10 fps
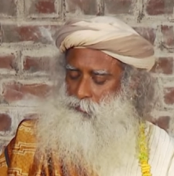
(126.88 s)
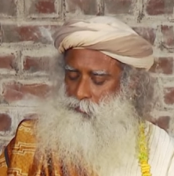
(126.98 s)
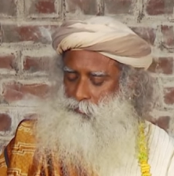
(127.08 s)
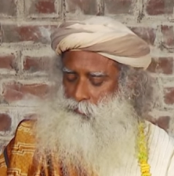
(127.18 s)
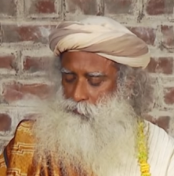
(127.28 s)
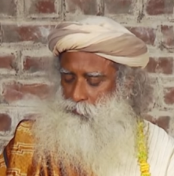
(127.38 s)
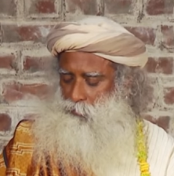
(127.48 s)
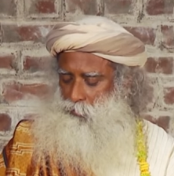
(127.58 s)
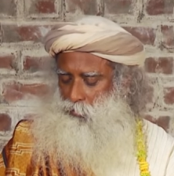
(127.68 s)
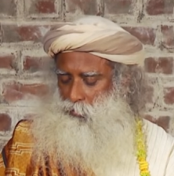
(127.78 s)

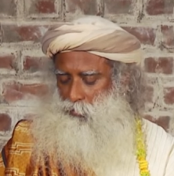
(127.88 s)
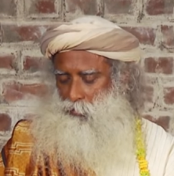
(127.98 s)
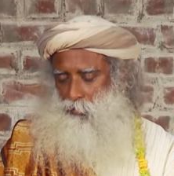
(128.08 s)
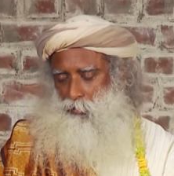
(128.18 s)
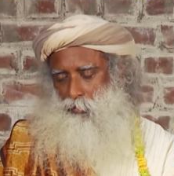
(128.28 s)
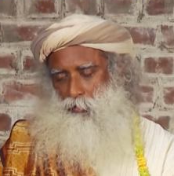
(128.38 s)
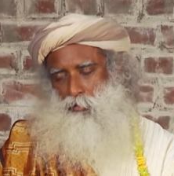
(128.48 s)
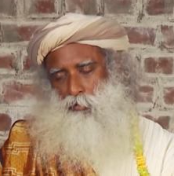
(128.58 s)
No one is speaking in this clip.